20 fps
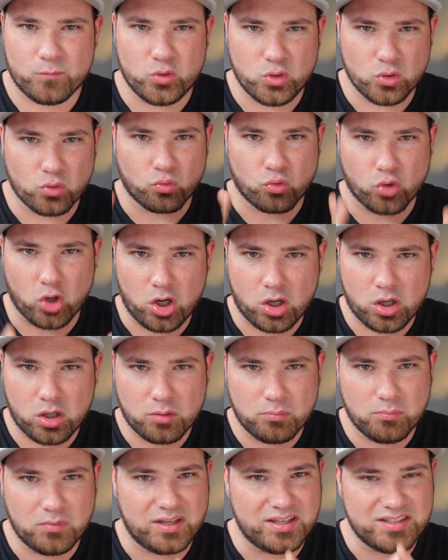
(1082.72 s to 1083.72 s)
you
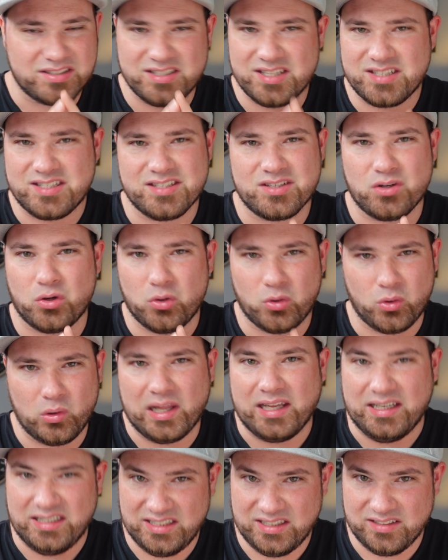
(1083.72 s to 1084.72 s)
rock, because this is
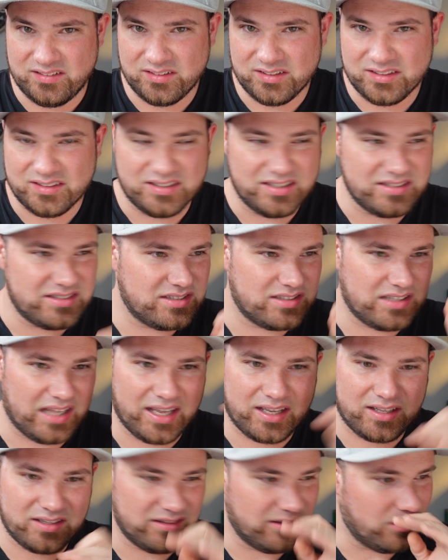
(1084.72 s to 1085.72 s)
all I need. This is
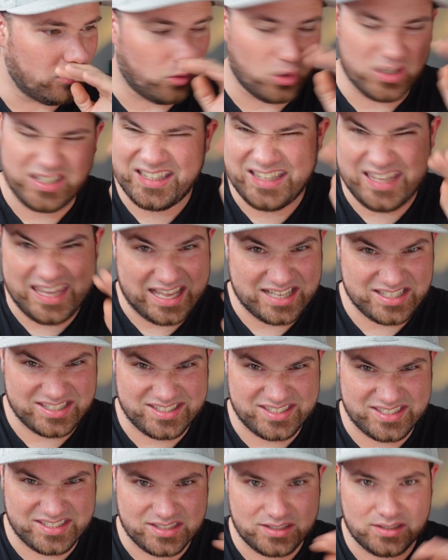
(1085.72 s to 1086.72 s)
like,
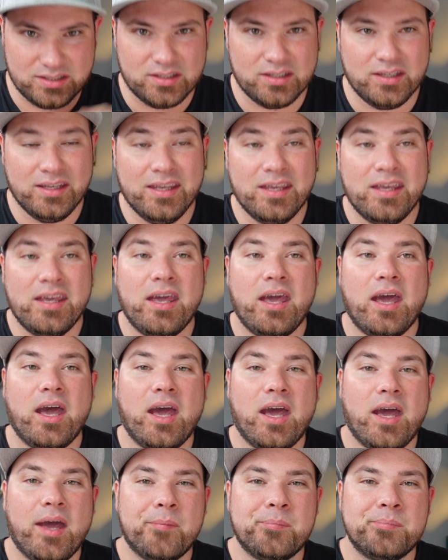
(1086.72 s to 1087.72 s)
yes.
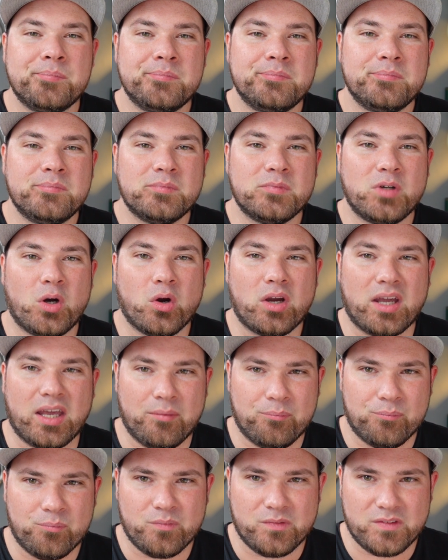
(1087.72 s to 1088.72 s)

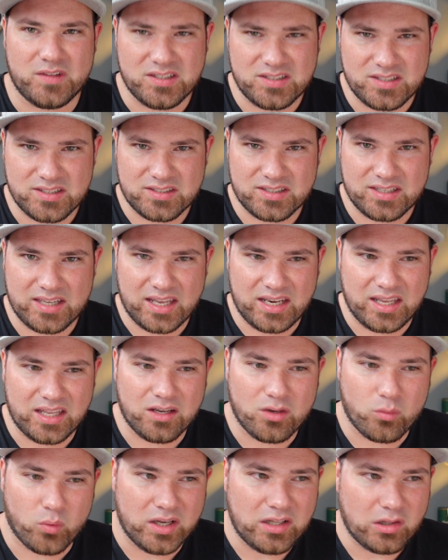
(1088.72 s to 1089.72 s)
Okay, this is
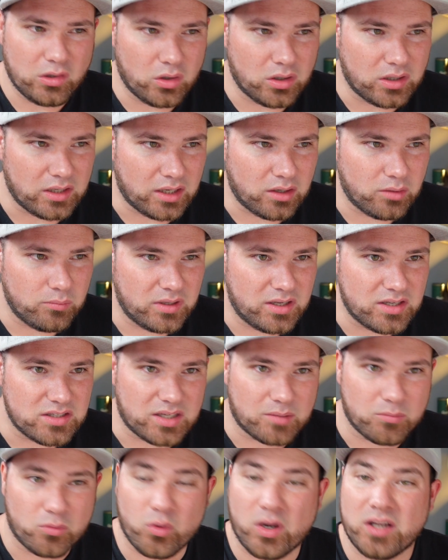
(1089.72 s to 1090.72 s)
getting quite long now
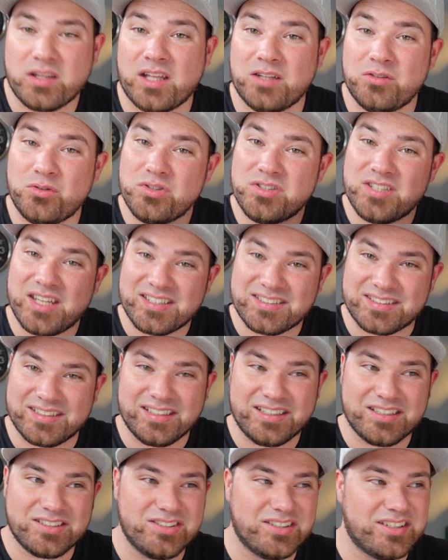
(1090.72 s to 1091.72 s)
because I'm quite
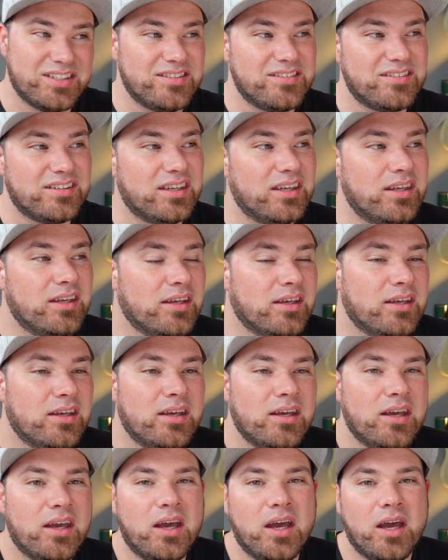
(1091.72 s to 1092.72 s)
enthusiastic, as you can see.
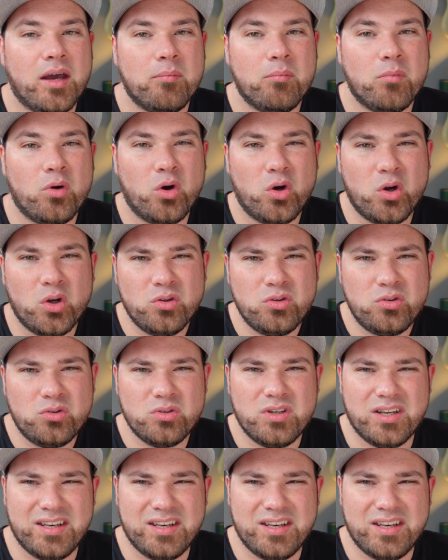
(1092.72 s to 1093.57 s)
On to the